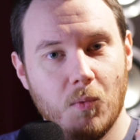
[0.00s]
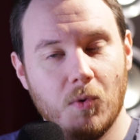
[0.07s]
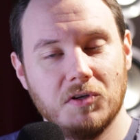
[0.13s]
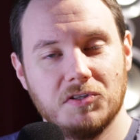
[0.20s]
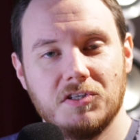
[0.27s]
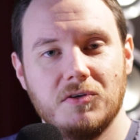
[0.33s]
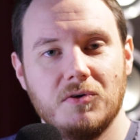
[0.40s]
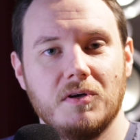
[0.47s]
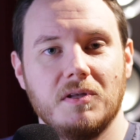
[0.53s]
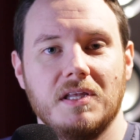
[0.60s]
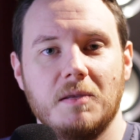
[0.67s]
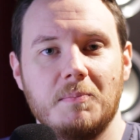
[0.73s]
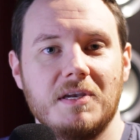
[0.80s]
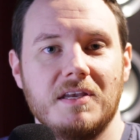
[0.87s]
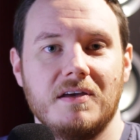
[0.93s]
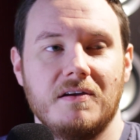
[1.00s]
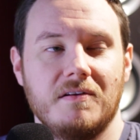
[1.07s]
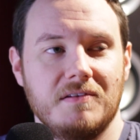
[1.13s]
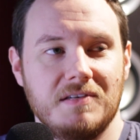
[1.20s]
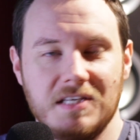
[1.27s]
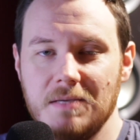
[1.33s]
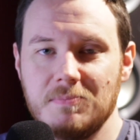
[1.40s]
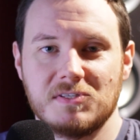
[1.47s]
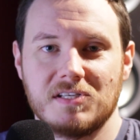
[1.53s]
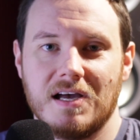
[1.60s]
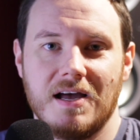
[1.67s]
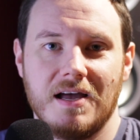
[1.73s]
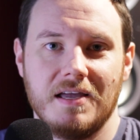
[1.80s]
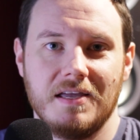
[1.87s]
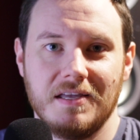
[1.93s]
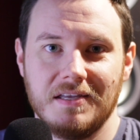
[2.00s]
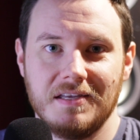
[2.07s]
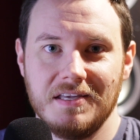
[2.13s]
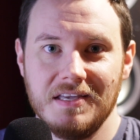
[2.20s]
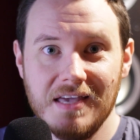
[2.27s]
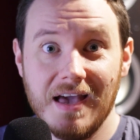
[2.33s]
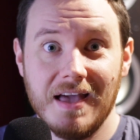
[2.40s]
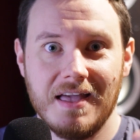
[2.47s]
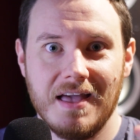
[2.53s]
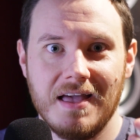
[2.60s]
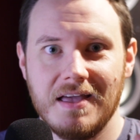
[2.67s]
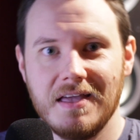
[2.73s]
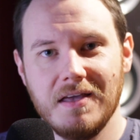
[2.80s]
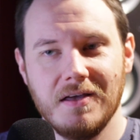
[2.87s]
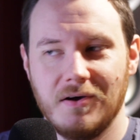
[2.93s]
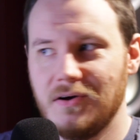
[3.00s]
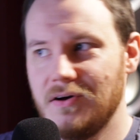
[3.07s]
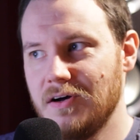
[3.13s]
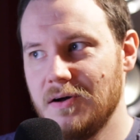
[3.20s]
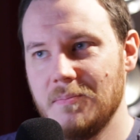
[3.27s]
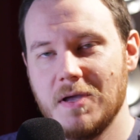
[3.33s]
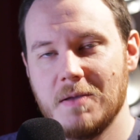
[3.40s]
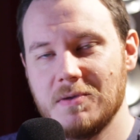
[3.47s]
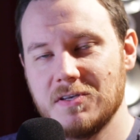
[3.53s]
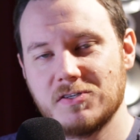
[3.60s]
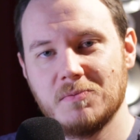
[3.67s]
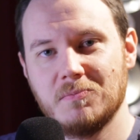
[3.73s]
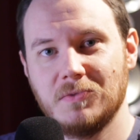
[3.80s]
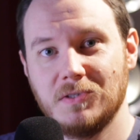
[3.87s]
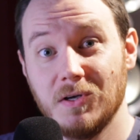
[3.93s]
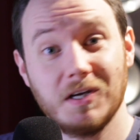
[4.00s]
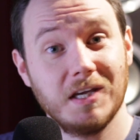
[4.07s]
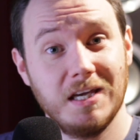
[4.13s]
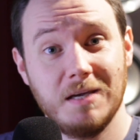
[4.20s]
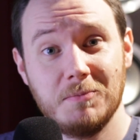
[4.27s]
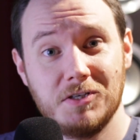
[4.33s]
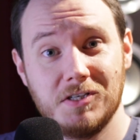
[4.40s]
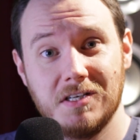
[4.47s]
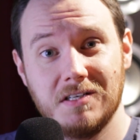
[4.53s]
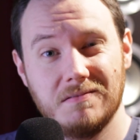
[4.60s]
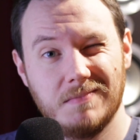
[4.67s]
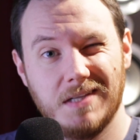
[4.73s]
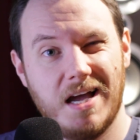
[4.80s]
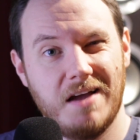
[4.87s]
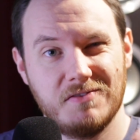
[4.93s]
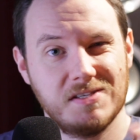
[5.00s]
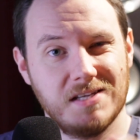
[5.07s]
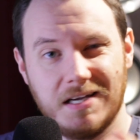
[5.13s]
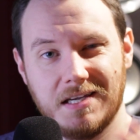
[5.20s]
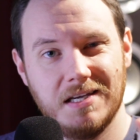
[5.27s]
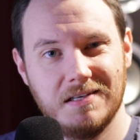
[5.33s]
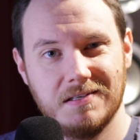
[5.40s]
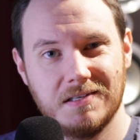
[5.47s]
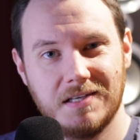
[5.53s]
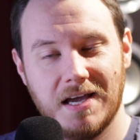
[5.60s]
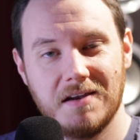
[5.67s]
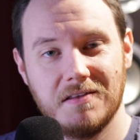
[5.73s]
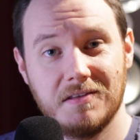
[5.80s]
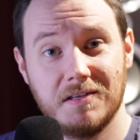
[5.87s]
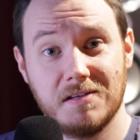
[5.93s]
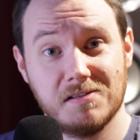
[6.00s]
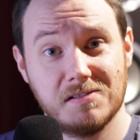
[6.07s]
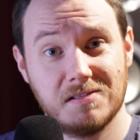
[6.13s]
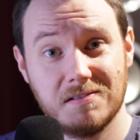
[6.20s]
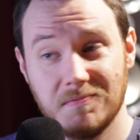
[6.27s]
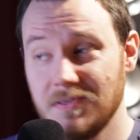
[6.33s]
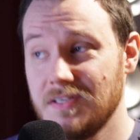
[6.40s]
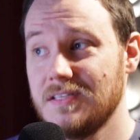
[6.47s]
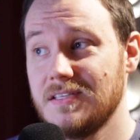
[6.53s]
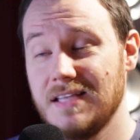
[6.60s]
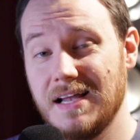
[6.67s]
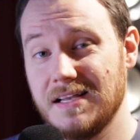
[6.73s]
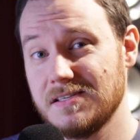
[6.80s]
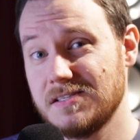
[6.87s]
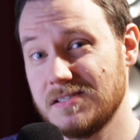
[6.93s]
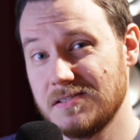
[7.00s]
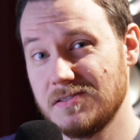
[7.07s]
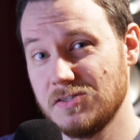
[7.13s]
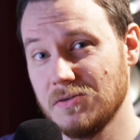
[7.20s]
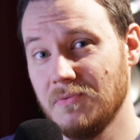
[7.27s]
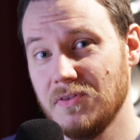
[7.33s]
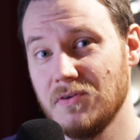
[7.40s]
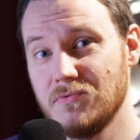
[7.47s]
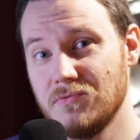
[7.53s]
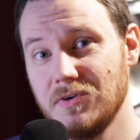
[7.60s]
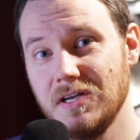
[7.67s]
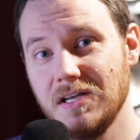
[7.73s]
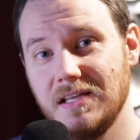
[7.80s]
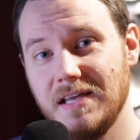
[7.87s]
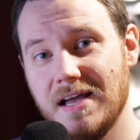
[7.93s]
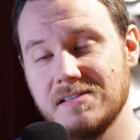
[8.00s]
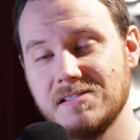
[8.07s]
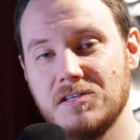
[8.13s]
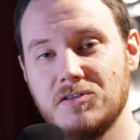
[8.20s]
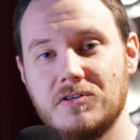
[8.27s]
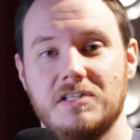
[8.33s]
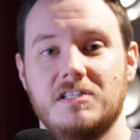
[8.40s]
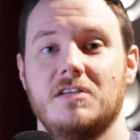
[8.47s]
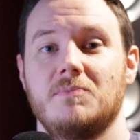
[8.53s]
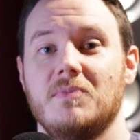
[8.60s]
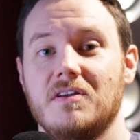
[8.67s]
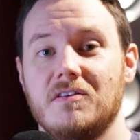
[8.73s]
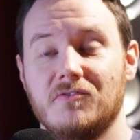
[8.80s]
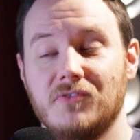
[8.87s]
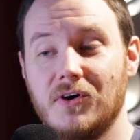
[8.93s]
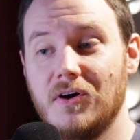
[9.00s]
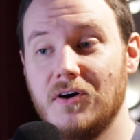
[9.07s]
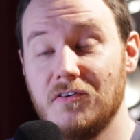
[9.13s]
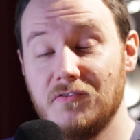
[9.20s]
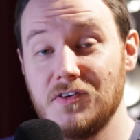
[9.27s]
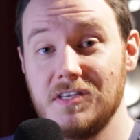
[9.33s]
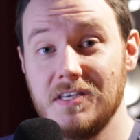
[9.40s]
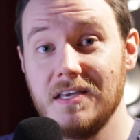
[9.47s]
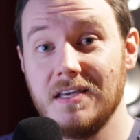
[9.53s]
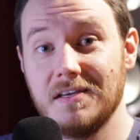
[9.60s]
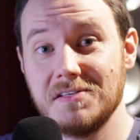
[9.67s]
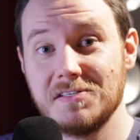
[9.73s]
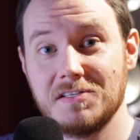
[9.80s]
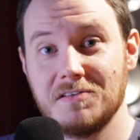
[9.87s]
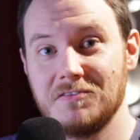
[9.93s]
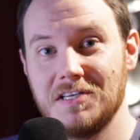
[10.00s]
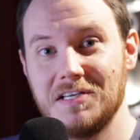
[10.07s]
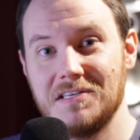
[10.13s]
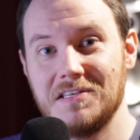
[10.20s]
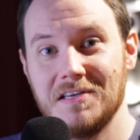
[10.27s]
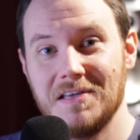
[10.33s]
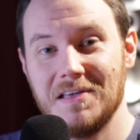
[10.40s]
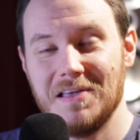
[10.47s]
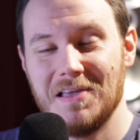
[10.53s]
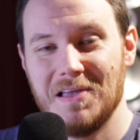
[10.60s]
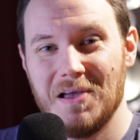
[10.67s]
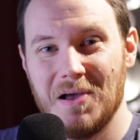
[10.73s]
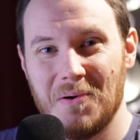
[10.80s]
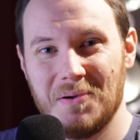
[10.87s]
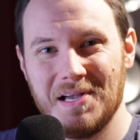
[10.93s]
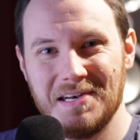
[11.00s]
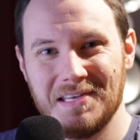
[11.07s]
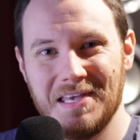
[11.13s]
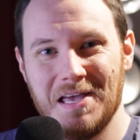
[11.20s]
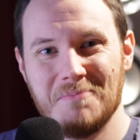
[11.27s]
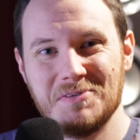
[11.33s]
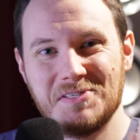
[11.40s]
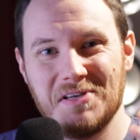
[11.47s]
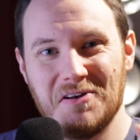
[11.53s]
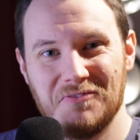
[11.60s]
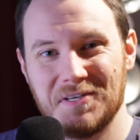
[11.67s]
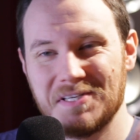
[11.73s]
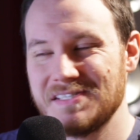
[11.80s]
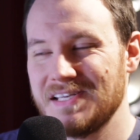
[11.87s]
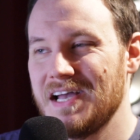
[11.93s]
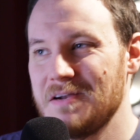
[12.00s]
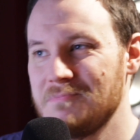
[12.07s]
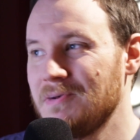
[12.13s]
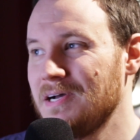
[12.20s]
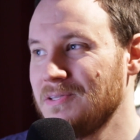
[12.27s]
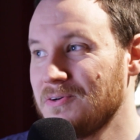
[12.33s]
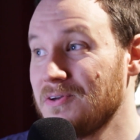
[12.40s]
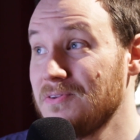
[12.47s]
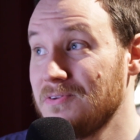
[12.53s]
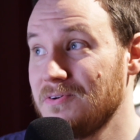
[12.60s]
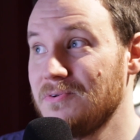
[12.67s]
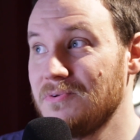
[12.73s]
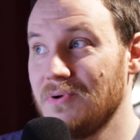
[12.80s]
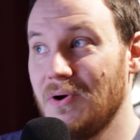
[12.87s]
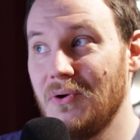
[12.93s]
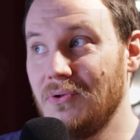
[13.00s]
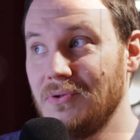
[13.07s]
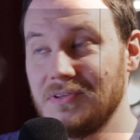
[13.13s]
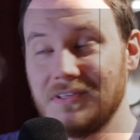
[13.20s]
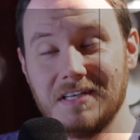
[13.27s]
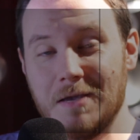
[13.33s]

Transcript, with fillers: want to do a little bit of deep sky EAA, or maybe some look imaging, live stacking kind of things. That's something that really has interested me for years. Indeed, I was kind of getting myself excited by looking through old